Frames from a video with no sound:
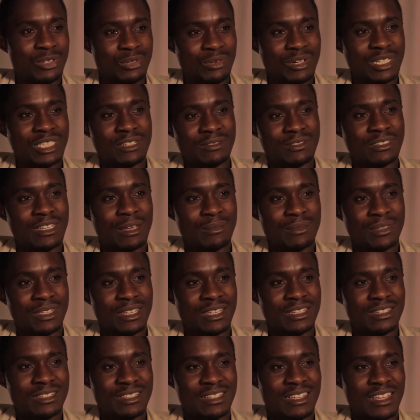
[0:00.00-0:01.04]
to achieve
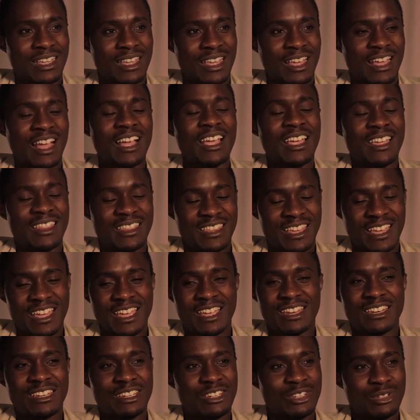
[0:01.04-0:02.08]
something, in the
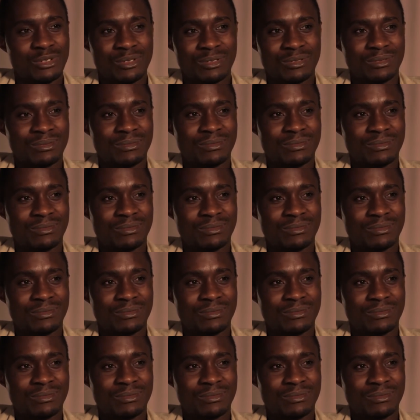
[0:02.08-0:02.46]
end you